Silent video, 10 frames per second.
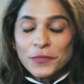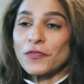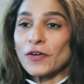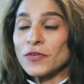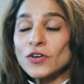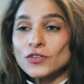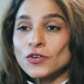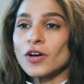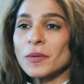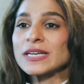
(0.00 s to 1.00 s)
In fact, we could
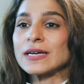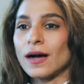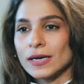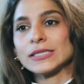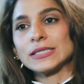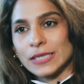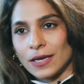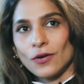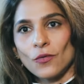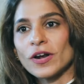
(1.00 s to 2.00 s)
talk about
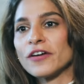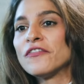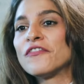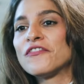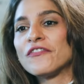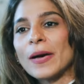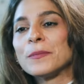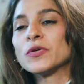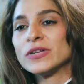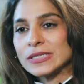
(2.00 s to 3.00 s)
casting. What a
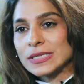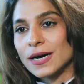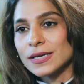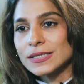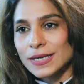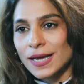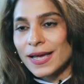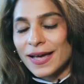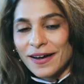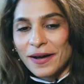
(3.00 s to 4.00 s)
fabulous cast.
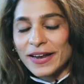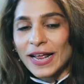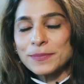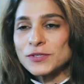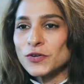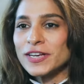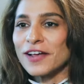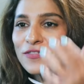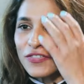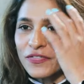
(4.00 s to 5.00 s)
And I absolutely
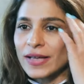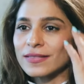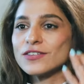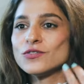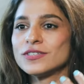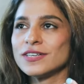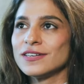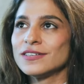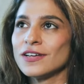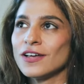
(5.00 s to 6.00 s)
love the fact that you
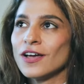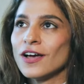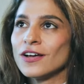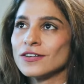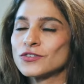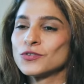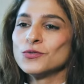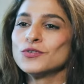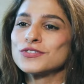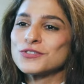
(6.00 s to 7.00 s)
didn't
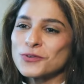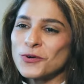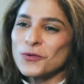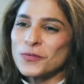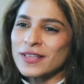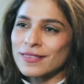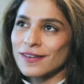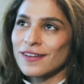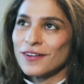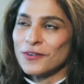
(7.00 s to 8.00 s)
choose to go with
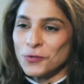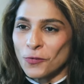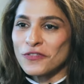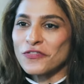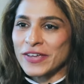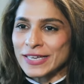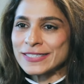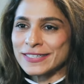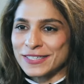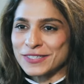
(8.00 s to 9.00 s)
known
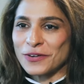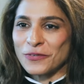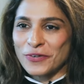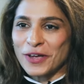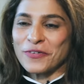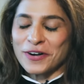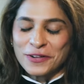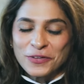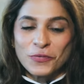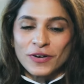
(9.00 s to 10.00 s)
faces where we're in
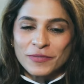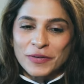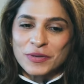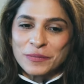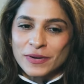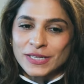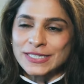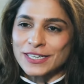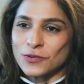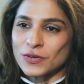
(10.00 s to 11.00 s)
the world where people are
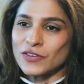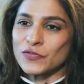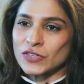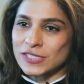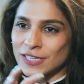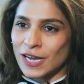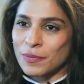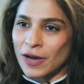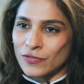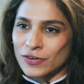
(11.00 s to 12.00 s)
still looking for star
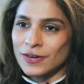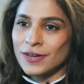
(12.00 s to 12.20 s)
power.